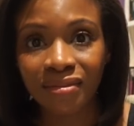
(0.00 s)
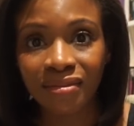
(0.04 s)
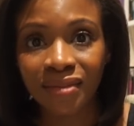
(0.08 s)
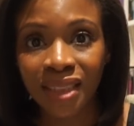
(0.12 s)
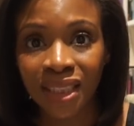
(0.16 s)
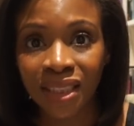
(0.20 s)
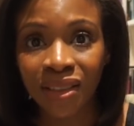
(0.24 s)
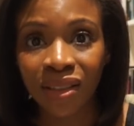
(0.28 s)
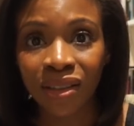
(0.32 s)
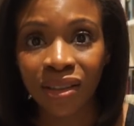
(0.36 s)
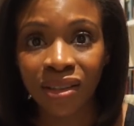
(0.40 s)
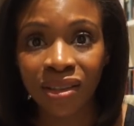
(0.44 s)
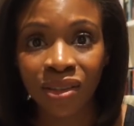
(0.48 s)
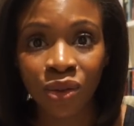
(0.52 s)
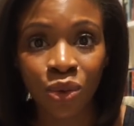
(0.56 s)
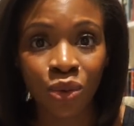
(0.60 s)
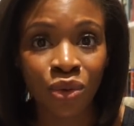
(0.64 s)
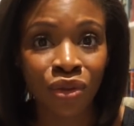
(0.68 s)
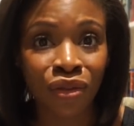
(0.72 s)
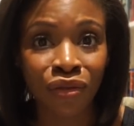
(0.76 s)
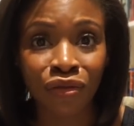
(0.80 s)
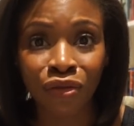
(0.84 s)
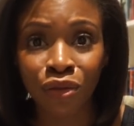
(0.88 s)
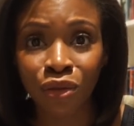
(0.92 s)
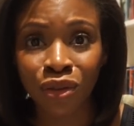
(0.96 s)
you know, it's
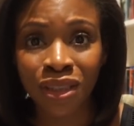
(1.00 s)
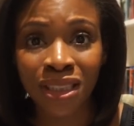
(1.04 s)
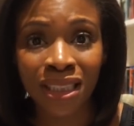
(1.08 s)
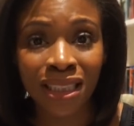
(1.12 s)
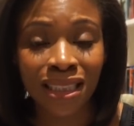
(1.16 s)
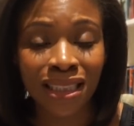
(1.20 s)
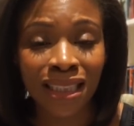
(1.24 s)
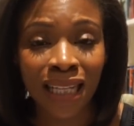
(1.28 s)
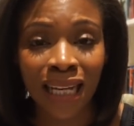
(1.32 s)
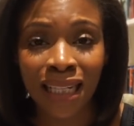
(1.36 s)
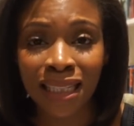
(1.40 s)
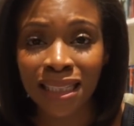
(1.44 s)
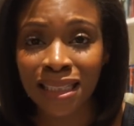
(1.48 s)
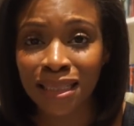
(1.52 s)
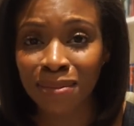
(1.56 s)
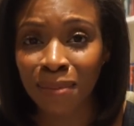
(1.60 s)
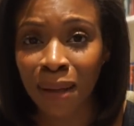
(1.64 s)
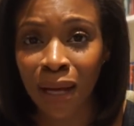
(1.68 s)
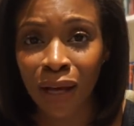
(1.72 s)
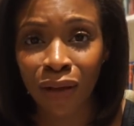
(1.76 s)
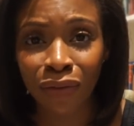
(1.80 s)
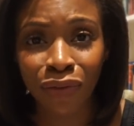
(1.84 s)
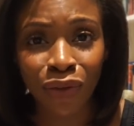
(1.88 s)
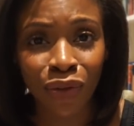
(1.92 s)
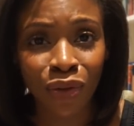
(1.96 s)
crawling on the floor, sticking his hand in his
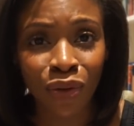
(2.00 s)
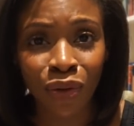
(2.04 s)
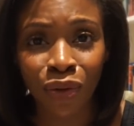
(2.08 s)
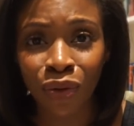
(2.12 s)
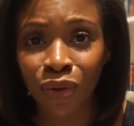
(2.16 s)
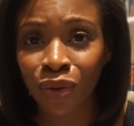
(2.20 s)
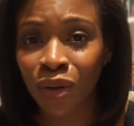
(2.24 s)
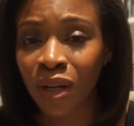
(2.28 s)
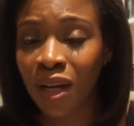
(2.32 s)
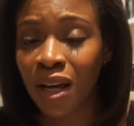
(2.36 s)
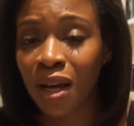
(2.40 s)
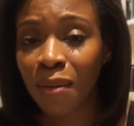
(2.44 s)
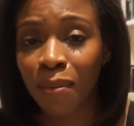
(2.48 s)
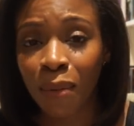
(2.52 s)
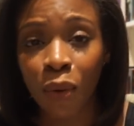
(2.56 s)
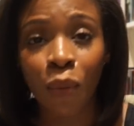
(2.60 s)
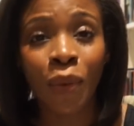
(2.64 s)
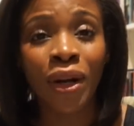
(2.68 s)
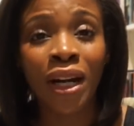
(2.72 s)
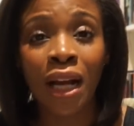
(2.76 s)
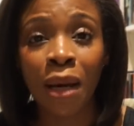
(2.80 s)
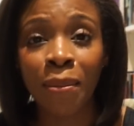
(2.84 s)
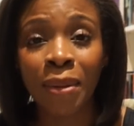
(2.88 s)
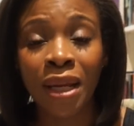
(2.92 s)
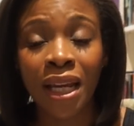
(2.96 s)
mouth, you know. But
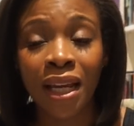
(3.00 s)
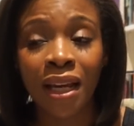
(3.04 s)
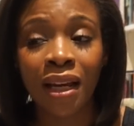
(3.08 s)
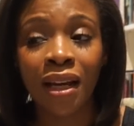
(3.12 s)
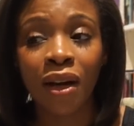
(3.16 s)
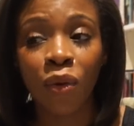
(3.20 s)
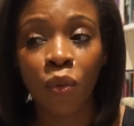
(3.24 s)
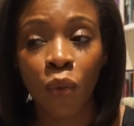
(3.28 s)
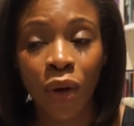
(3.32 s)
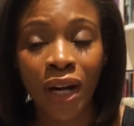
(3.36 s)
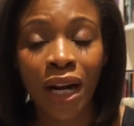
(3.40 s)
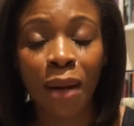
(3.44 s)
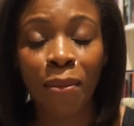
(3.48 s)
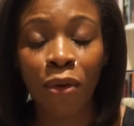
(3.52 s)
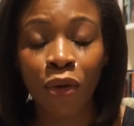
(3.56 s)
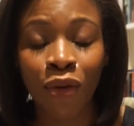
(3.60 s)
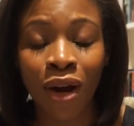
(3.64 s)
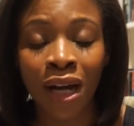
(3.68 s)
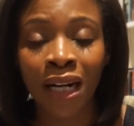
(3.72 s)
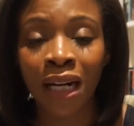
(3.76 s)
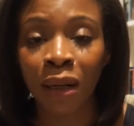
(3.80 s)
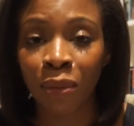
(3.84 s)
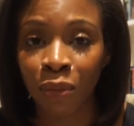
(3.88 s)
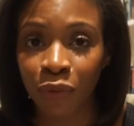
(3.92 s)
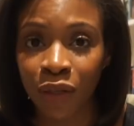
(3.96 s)
when I'm here, when I'm
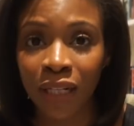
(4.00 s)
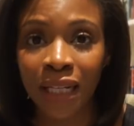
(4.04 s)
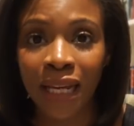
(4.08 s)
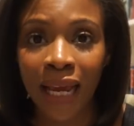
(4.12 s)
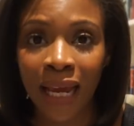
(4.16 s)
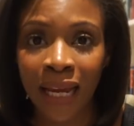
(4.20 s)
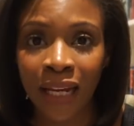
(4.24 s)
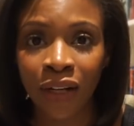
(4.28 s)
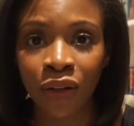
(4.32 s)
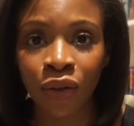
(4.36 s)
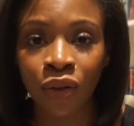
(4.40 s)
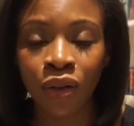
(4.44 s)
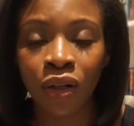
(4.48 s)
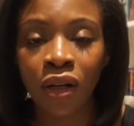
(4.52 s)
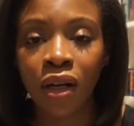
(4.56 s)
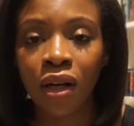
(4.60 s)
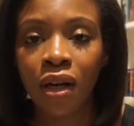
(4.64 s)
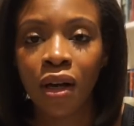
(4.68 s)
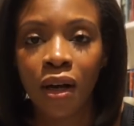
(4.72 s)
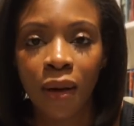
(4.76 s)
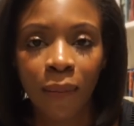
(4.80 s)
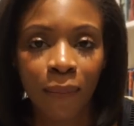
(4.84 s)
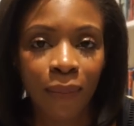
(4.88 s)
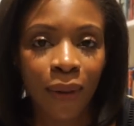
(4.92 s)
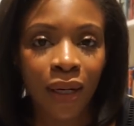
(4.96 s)
around, I'm really anal.
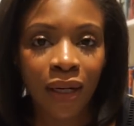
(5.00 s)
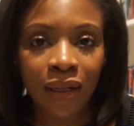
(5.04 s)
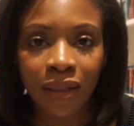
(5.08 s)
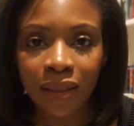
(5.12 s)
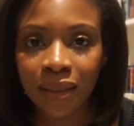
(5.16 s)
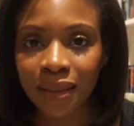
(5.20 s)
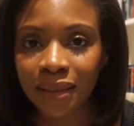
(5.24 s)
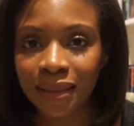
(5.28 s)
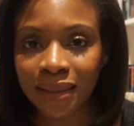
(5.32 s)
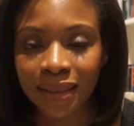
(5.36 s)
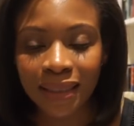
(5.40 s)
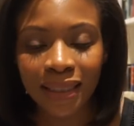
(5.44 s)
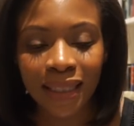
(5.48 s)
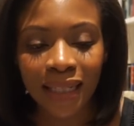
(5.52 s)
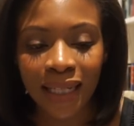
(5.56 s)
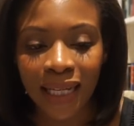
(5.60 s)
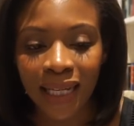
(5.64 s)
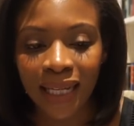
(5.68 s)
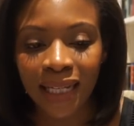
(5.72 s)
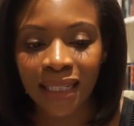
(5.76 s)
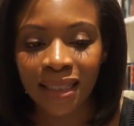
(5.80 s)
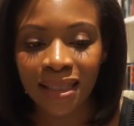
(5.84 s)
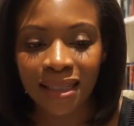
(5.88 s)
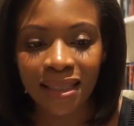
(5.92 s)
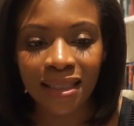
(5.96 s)
But
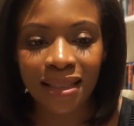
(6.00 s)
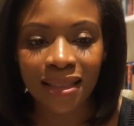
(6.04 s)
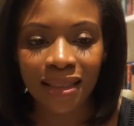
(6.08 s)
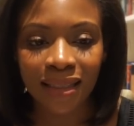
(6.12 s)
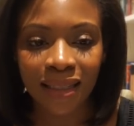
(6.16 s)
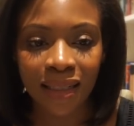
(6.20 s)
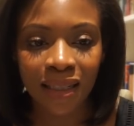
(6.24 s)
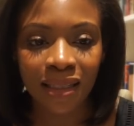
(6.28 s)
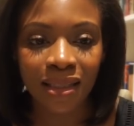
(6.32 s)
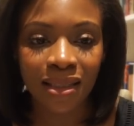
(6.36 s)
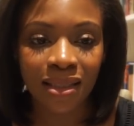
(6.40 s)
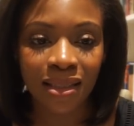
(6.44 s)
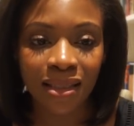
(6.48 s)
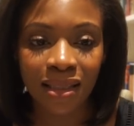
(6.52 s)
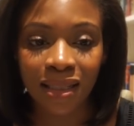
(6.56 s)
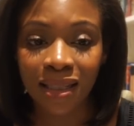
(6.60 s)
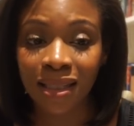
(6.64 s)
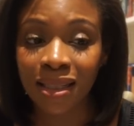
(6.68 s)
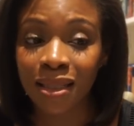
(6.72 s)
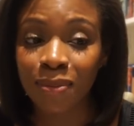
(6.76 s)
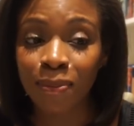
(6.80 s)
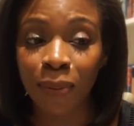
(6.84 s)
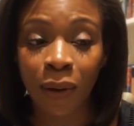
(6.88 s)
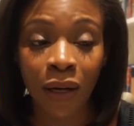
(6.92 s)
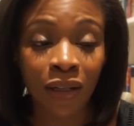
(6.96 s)

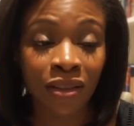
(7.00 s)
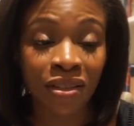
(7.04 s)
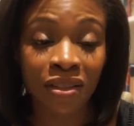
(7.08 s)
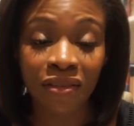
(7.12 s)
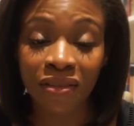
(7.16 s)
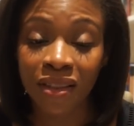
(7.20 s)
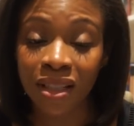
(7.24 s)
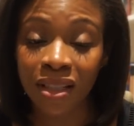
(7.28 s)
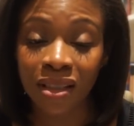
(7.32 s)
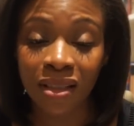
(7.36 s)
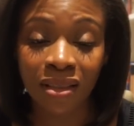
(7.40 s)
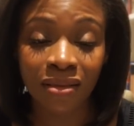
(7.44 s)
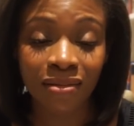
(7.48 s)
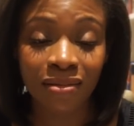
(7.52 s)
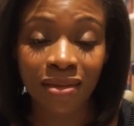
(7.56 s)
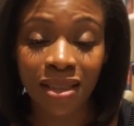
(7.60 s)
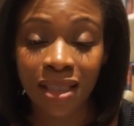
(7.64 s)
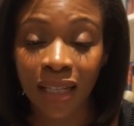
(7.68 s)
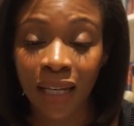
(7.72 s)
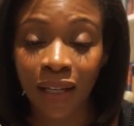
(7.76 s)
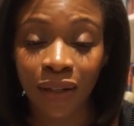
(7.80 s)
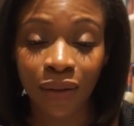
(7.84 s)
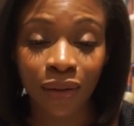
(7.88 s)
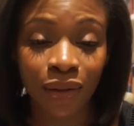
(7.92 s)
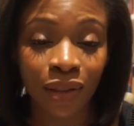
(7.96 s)
it's part of the
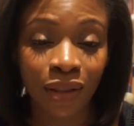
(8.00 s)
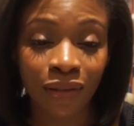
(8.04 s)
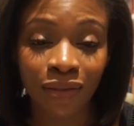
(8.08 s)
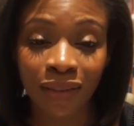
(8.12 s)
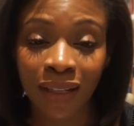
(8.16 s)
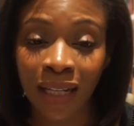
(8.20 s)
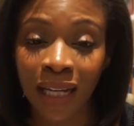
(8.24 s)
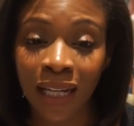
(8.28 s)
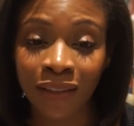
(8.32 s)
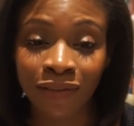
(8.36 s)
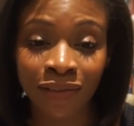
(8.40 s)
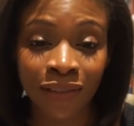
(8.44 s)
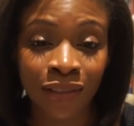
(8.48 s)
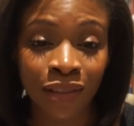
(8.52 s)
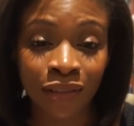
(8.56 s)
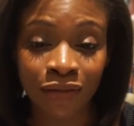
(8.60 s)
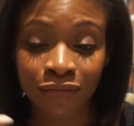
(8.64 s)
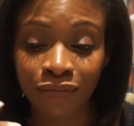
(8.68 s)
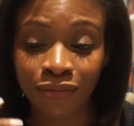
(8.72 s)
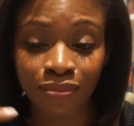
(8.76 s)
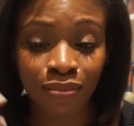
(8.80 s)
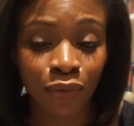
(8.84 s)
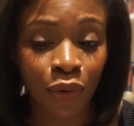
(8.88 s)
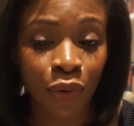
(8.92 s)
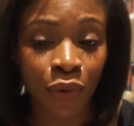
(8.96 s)
cycle of life and
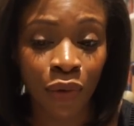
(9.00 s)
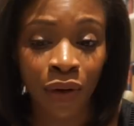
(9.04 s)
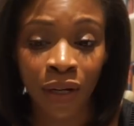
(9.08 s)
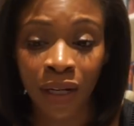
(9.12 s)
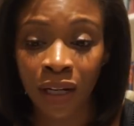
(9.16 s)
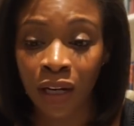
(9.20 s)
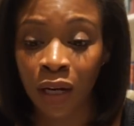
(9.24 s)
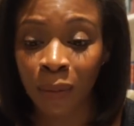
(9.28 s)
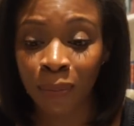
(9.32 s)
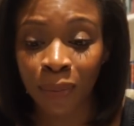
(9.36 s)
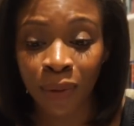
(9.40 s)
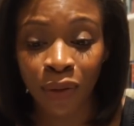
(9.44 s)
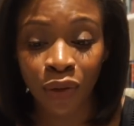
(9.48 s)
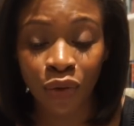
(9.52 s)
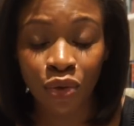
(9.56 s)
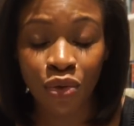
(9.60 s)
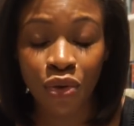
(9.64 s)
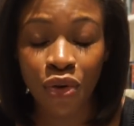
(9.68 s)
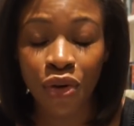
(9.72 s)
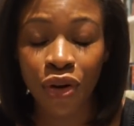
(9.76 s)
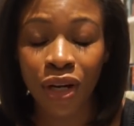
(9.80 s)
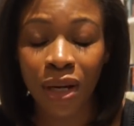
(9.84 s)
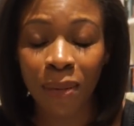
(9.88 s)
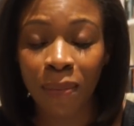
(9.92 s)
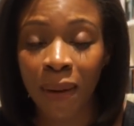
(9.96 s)
of growing up and
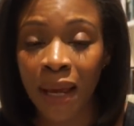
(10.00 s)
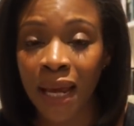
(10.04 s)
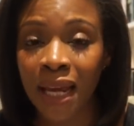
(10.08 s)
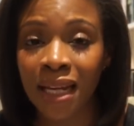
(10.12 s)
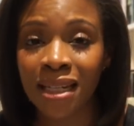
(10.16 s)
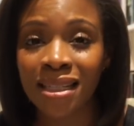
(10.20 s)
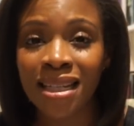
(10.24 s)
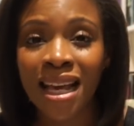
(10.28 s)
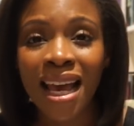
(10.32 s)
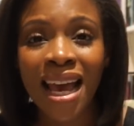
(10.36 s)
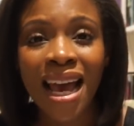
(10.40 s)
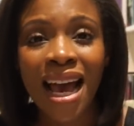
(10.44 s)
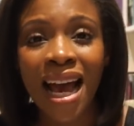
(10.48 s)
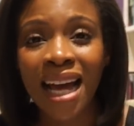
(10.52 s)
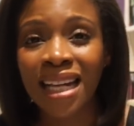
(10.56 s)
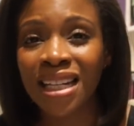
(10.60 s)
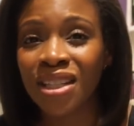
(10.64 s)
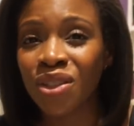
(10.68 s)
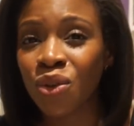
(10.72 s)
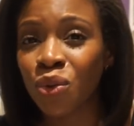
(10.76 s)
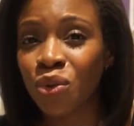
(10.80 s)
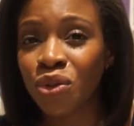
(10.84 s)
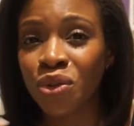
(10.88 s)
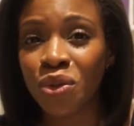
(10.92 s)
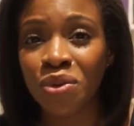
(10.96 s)
growing pains. And
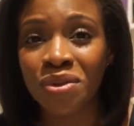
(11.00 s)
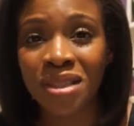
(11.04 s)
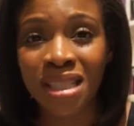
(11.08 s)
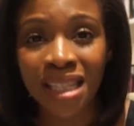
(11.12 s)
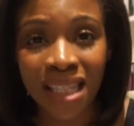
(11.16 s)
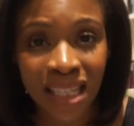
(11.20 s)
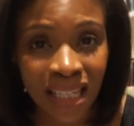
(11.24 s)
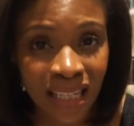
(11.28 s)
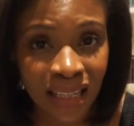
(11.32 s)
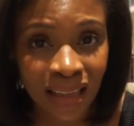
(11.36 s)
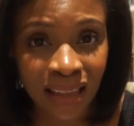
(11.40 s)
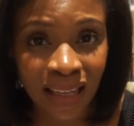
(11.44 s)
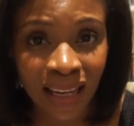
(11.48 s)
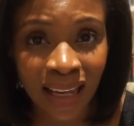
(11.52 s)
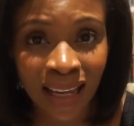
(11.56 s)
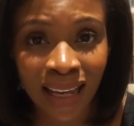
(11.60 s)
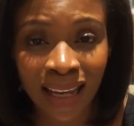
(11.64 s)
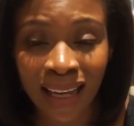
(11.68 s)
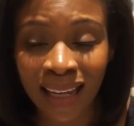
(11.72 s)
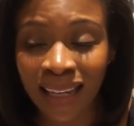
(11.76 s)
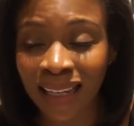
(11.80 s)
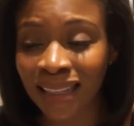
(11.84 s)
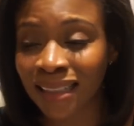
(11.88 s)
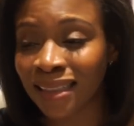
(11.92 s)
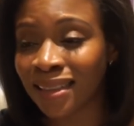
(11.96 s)
he's also
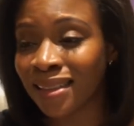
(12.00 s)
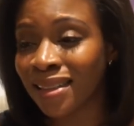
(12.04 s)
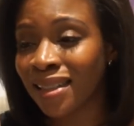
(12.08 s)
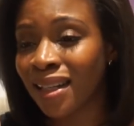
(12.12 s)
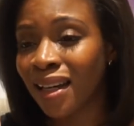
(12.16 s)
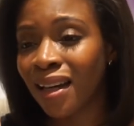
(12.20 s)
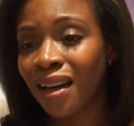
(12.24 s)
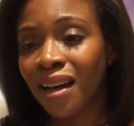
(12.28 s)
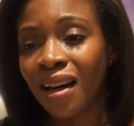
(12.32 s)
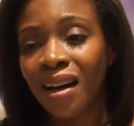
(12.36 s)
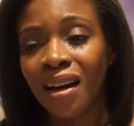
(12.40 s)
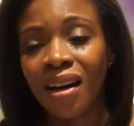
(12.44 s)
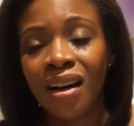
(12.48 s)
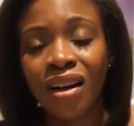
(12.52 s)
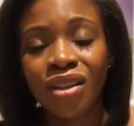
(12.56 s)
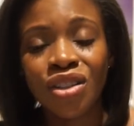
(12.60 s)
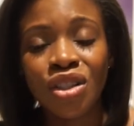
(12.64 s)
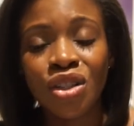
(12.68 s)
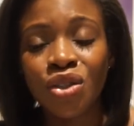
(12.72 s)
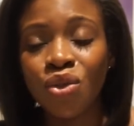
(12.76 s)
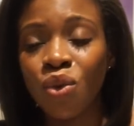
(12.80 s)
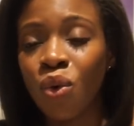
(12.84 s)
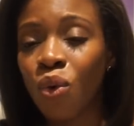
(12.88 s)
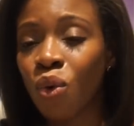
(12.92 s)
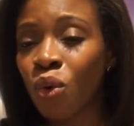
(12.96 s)
teething and
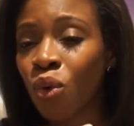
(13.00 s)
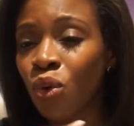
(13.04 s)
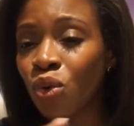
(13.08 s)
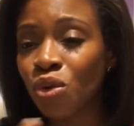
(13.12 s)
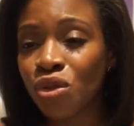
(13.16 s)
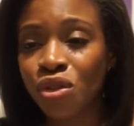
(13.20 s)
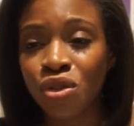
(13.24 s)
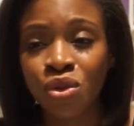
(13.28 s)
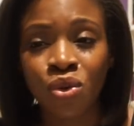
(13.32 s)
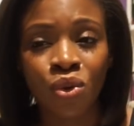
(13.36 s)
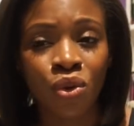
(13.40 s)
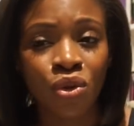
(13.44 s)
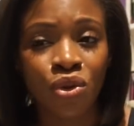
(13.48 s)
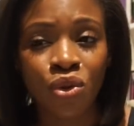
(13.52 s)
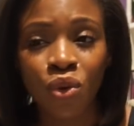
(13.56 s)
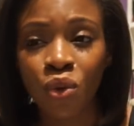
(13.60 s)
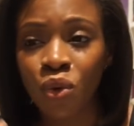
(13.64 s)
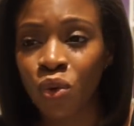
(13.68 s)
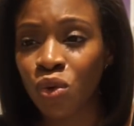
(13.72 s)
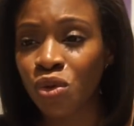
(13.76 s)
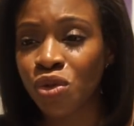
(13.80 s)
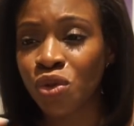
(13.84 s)
just all sorts.